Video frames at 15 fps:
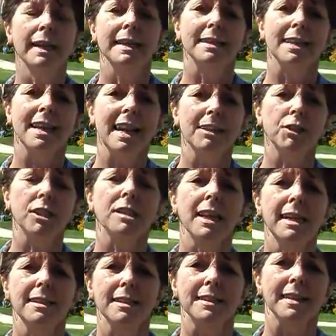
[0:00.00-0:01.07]
He's
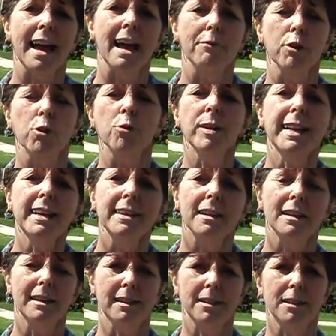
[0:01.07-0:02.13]
legislated to have agreed a
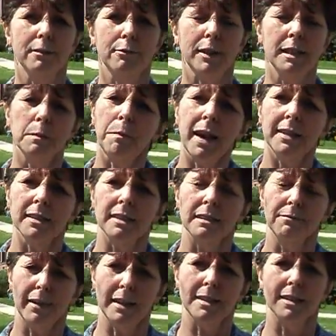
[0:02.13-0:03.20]
list of independent
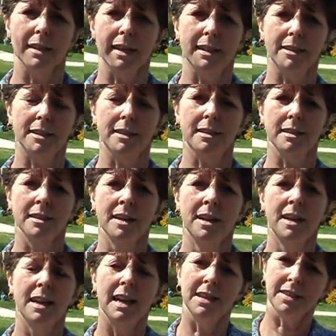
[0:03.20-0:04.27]
investigators,
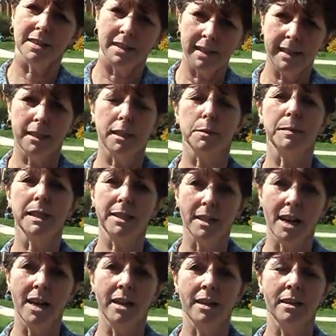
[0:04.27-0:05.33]
and this needs to be
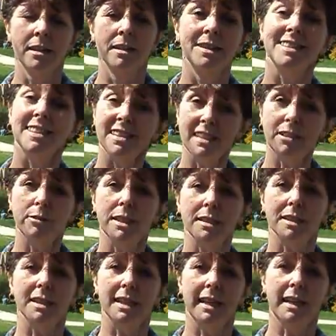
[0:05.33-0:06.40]
done
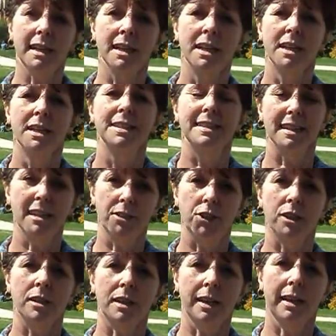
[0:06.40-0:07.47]
seriously,
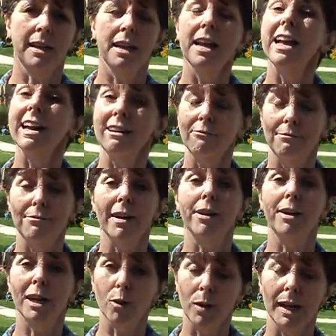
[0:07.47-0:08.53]
diligently, and
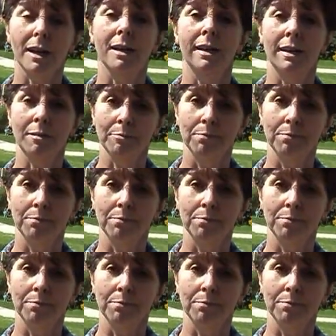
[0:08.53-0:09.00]
very quickly.